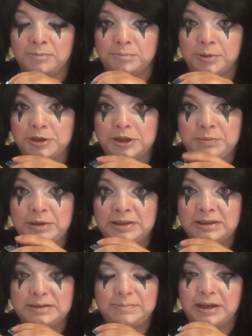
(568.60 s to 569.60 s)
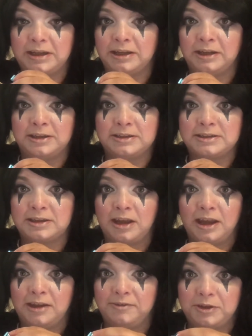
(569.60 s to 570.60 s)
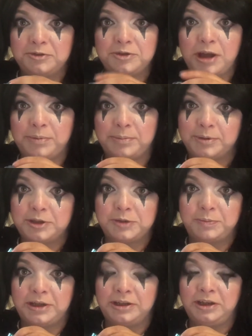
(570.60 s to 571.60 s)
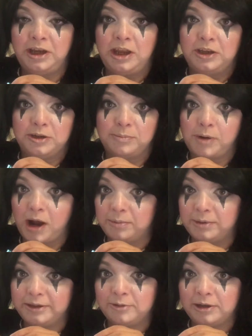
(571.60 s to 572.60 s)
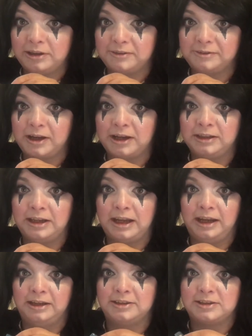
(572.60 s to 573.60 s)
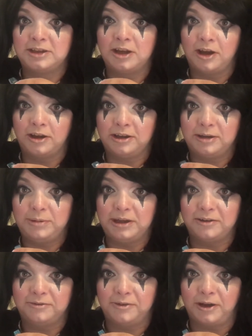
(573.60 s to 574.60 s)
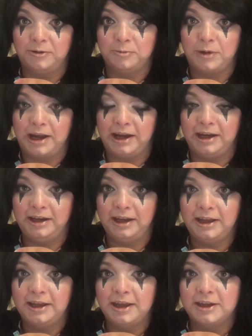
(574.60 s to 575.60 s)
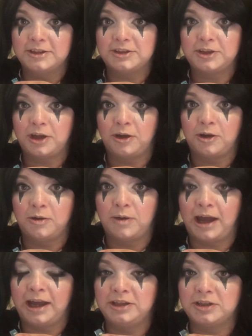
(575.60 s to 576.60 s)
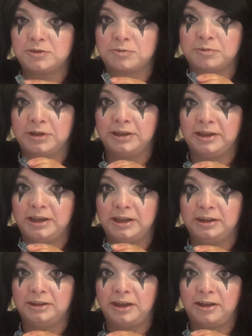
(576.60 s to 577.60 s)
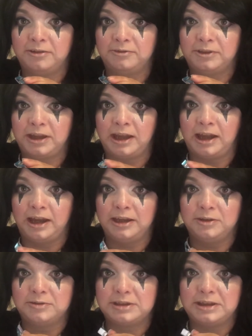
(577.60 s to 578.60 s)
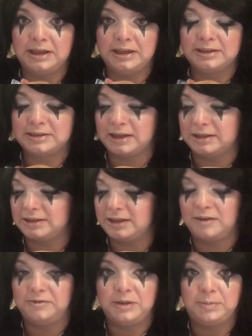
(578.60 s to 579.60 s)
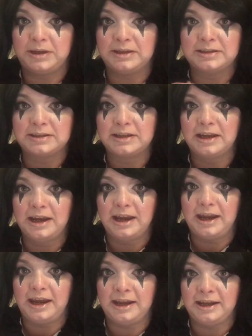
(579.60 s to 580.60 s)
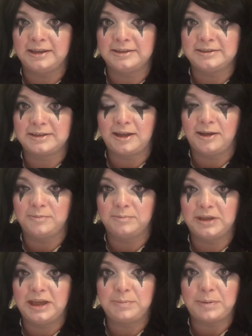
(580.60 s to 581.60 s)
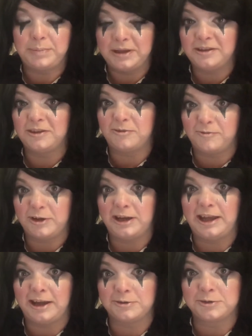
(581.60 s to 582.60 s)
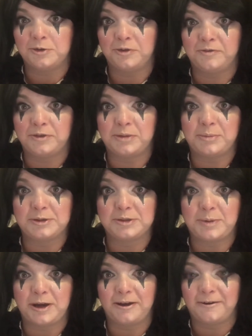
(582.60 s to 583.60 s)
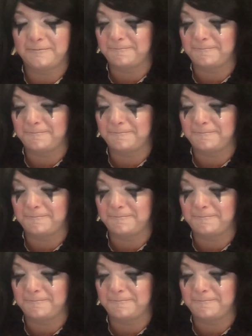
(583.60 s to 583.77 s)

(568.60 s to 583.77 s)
push pins, because if you drop a push pin, you're probably going to find it and it's not going to be in a fun way. So I just really love that I use these and safety pins and keep a pin-free household for the most part.